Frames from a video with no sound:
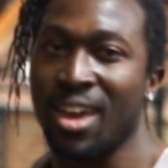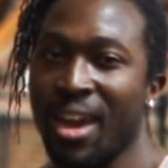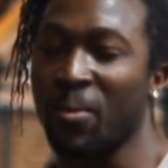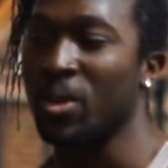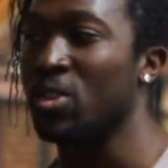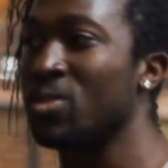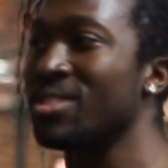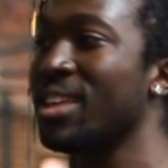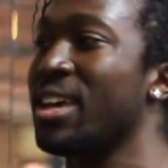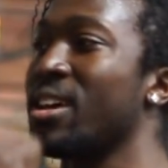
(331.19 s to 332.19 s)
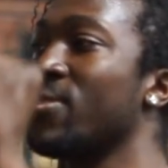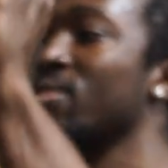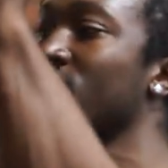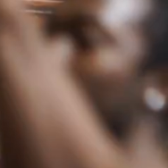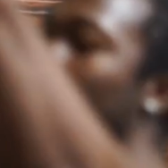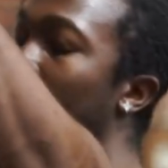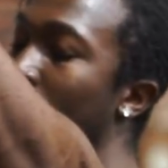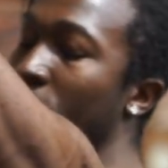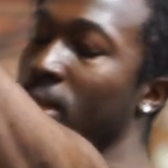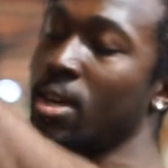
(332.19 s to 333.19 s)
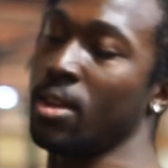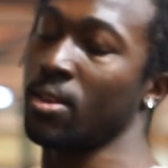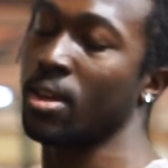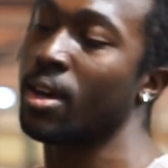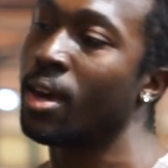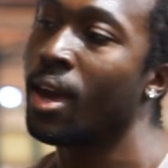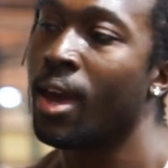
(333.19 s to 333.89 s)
and we're using every single thing that we can, okay?